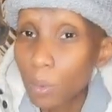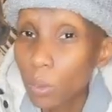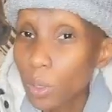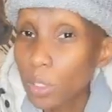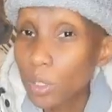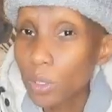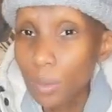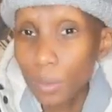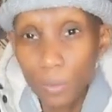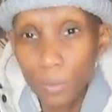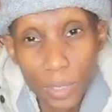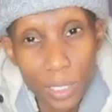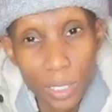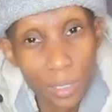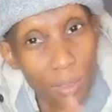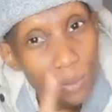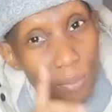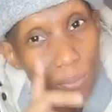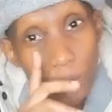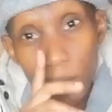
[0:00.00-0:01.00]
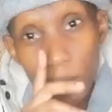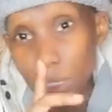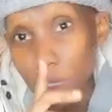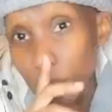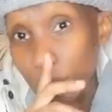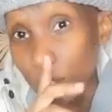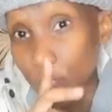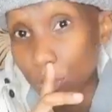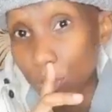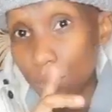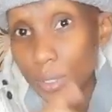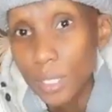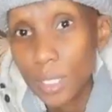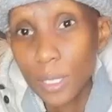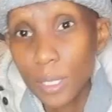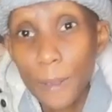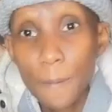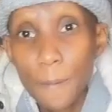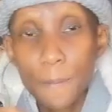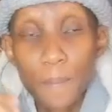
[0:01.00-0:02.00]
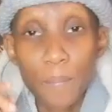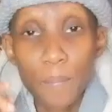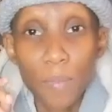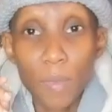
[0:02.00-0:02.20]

people where to invest. Very dangerous.